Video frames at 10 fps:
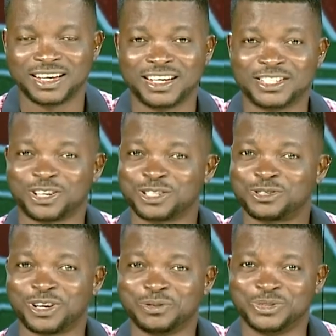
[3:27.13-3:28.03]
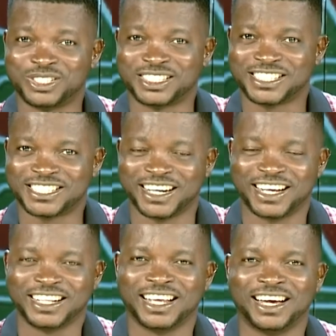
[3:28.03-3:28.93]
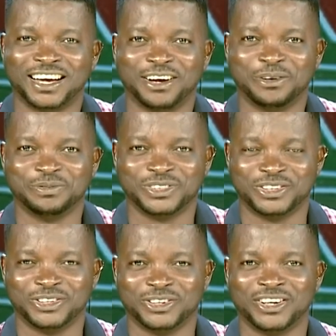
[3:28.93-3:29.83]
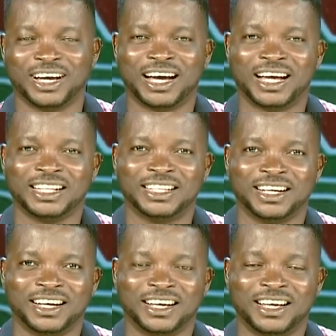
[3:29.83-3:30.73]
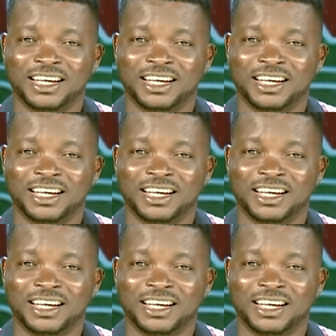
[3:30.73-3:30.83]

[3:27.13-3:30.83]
He's also a musician, and